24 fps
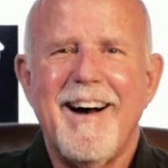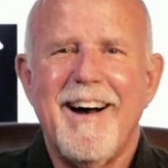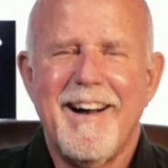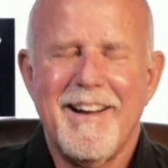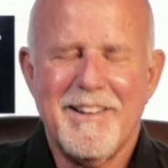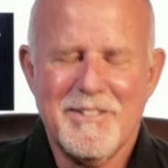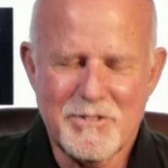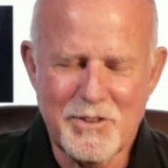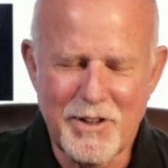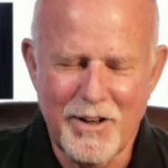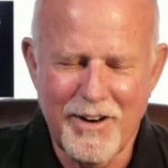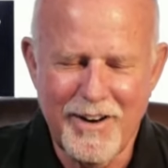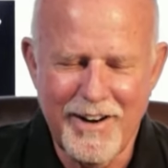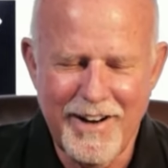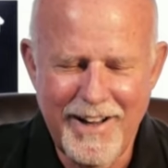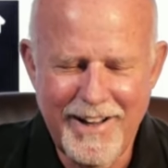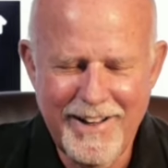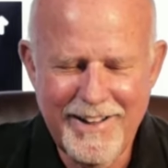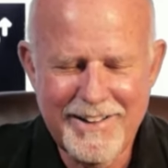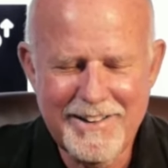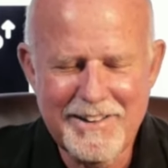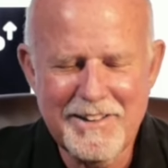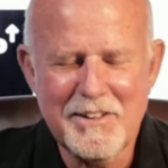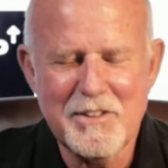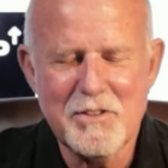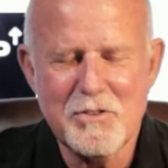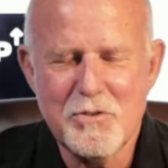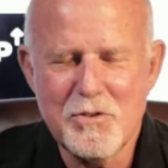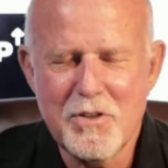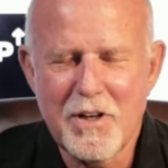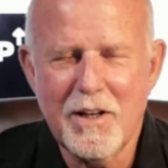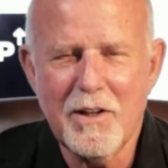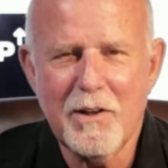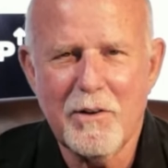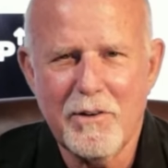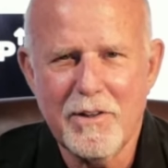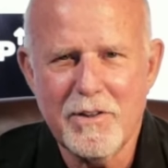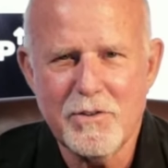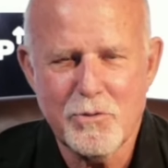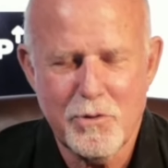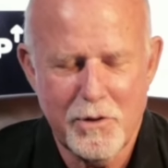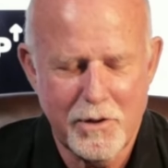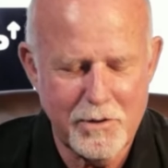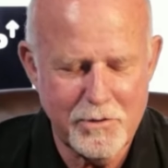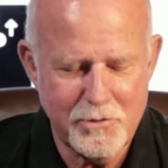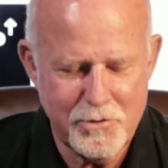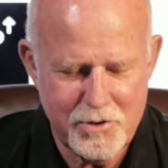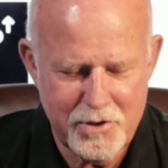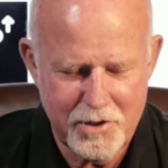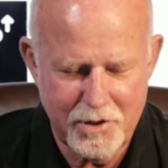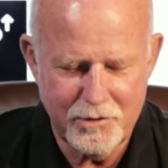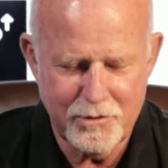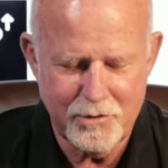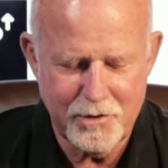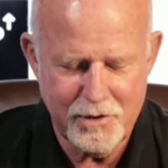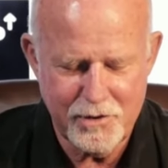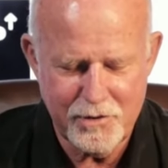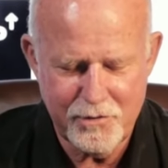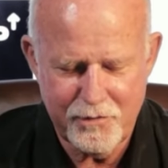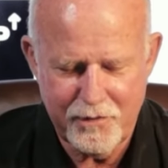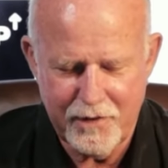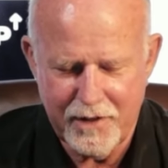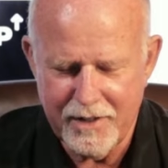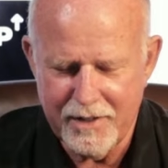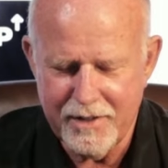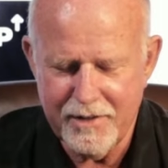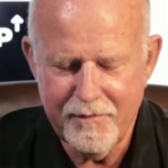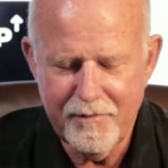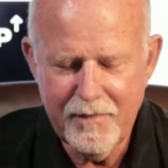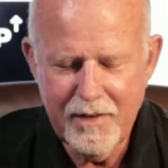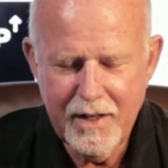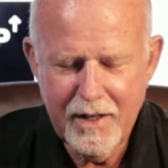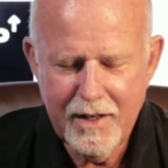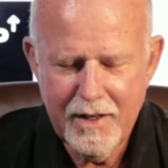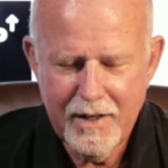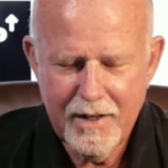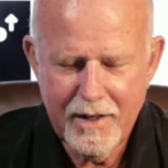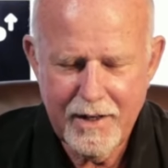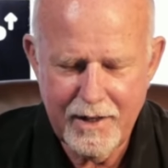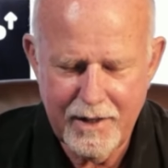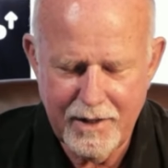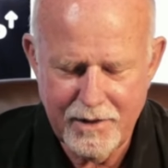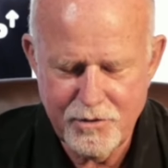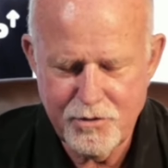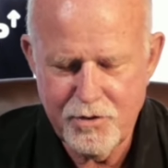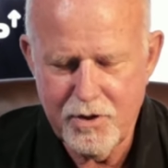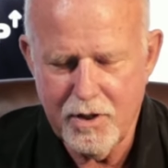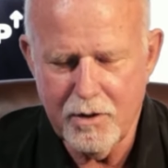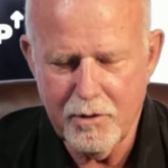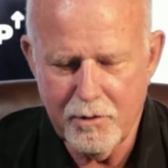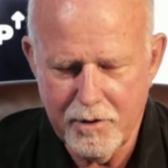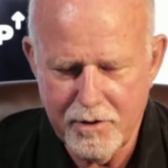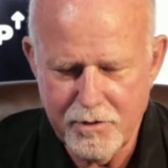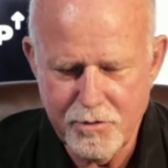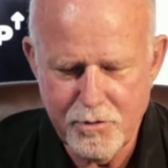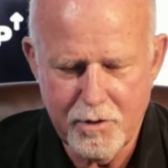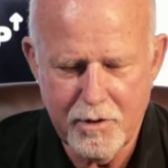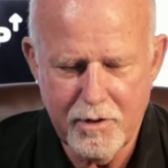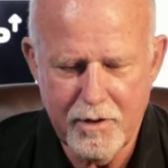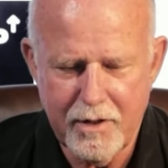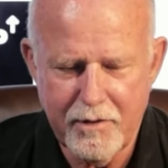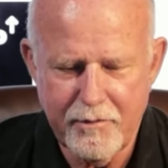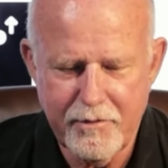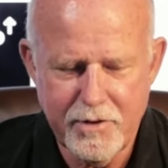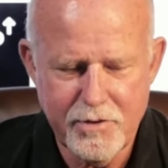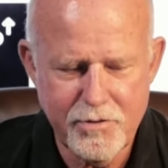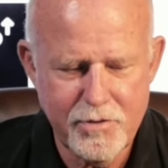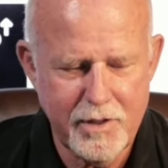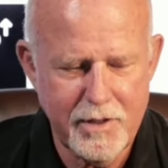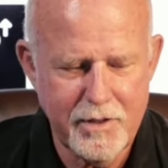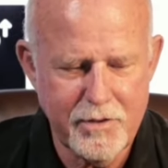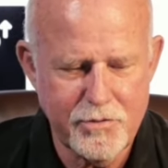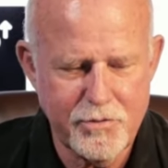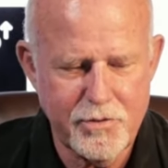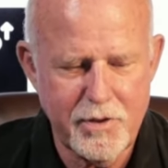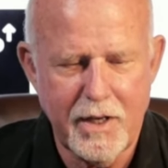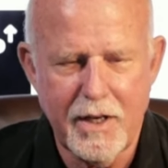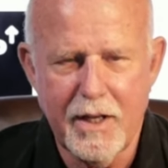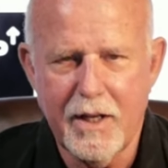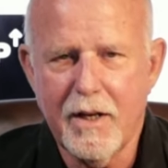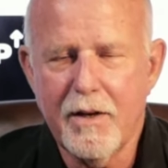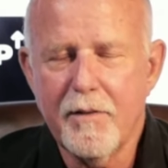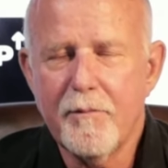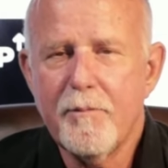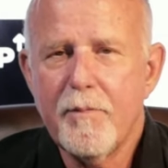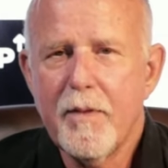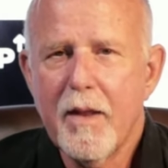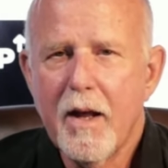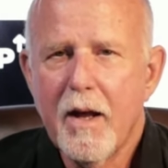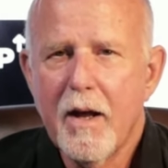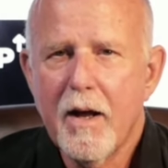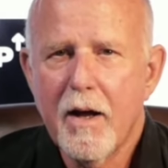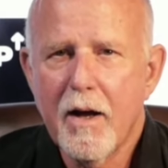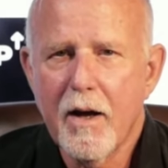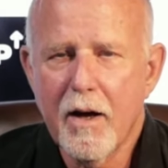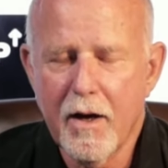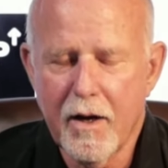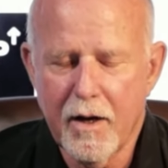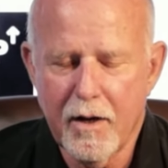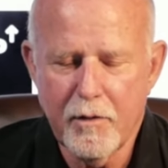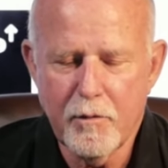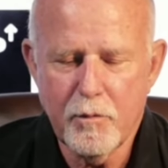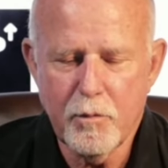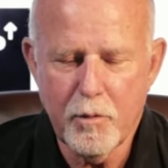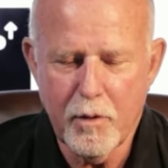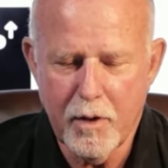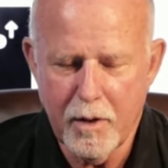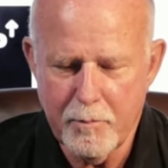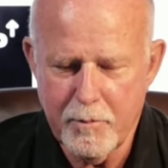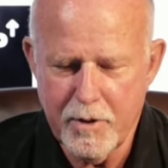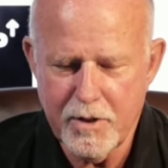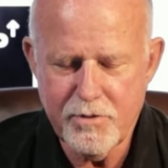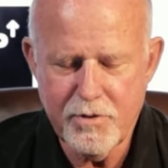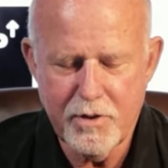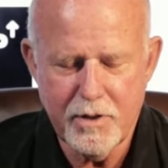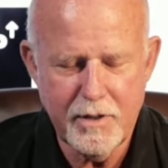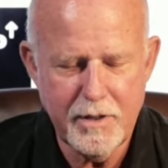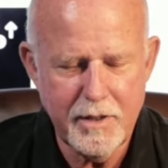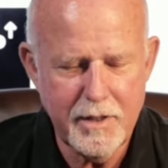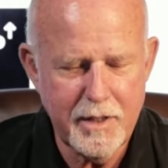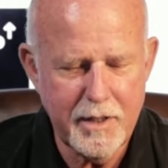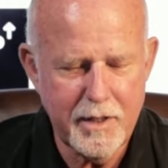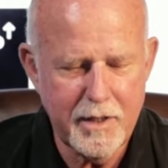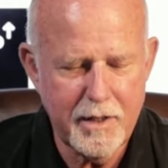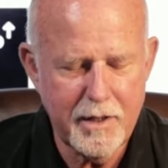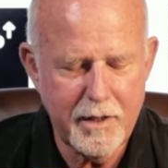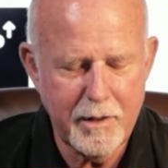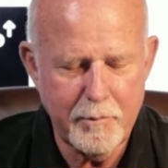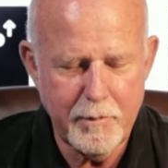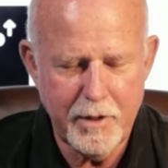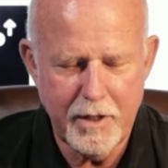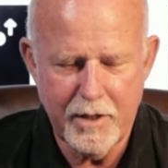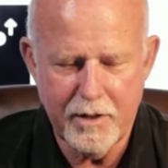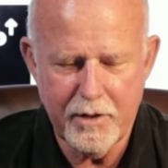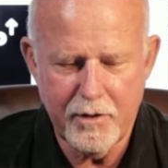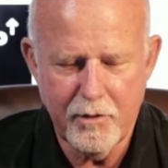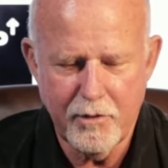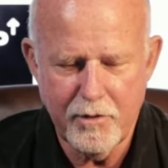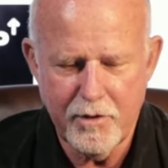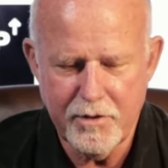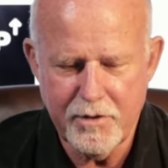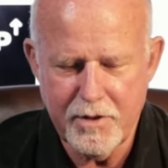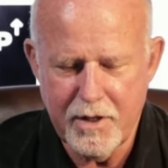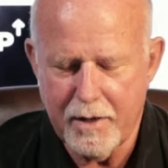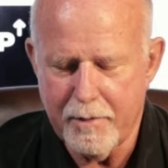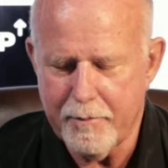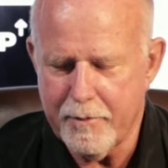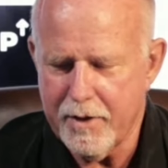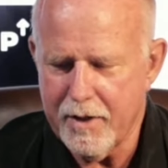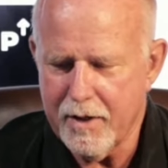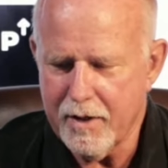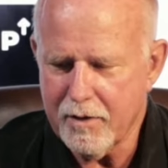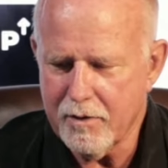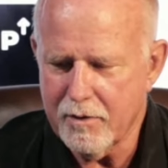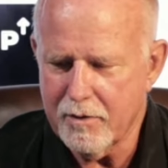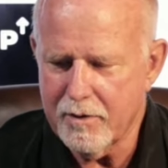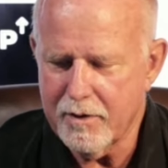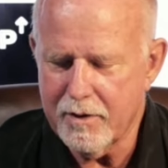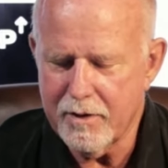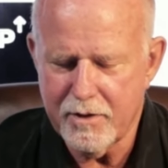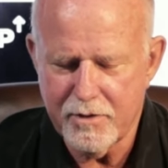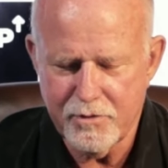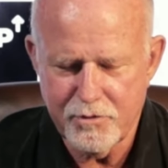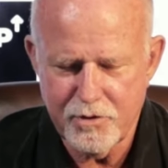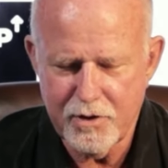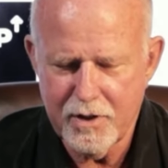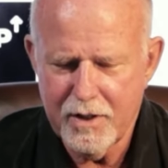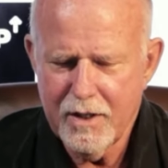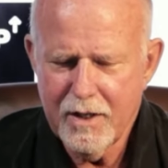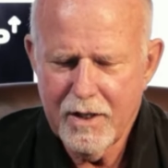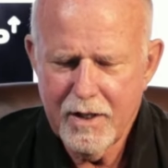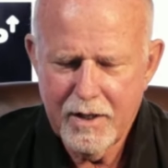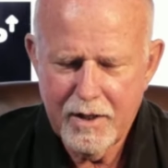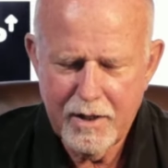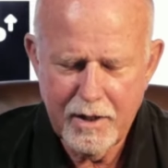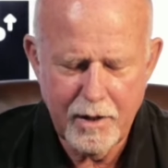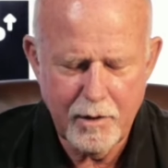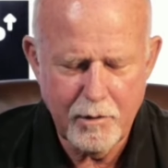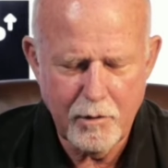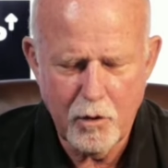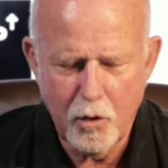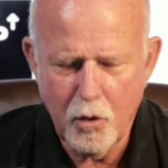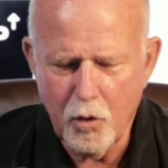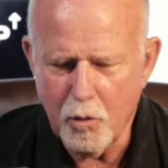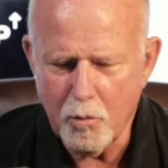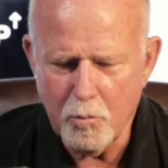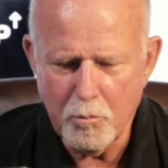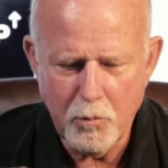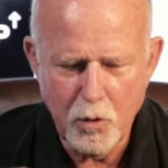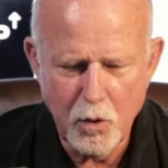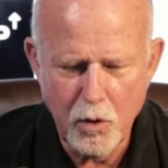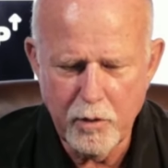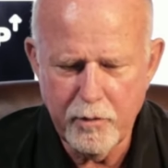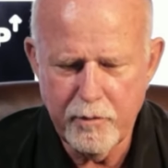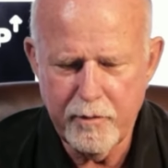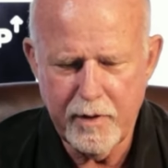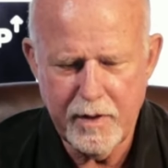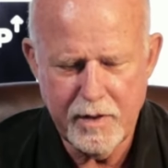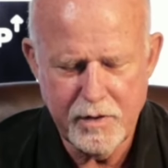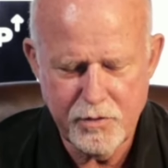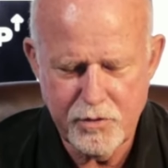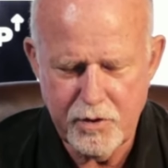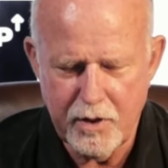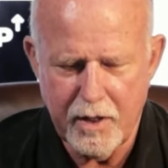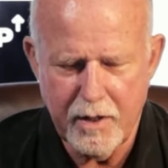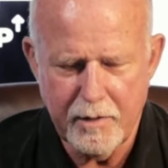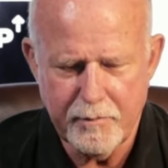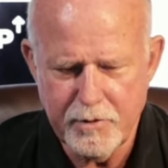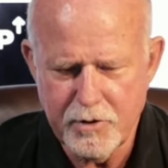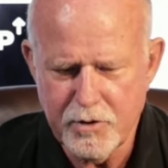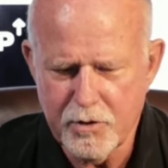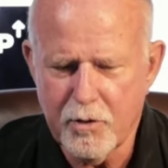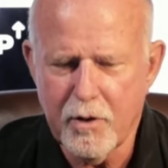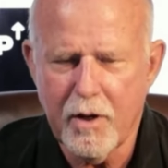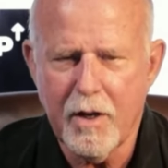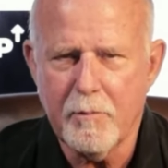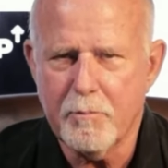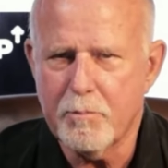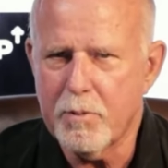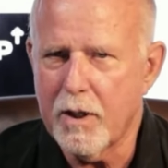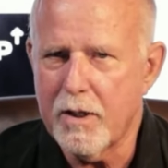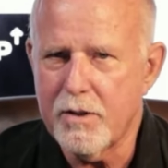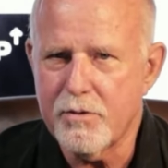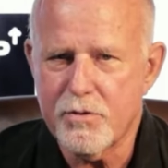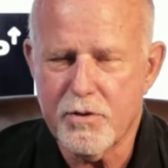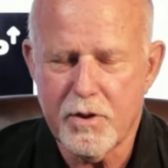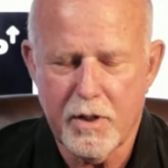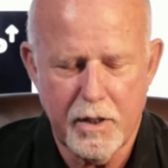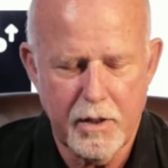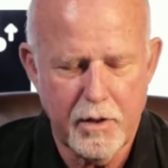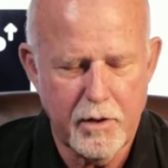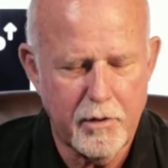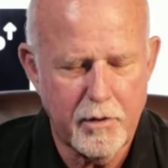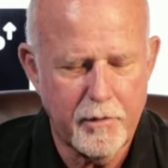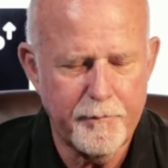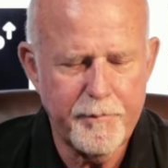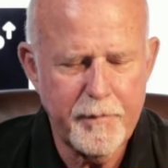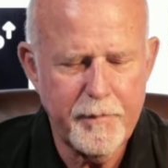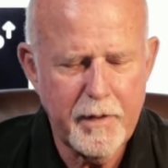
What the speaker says: Sorry, the Shiloh Israel Children's Fund. And Shiloh, Israel, obviously a city where I mentioned a minute ago, the tabernacle. And there's a whole movie set up. It's a great place to go.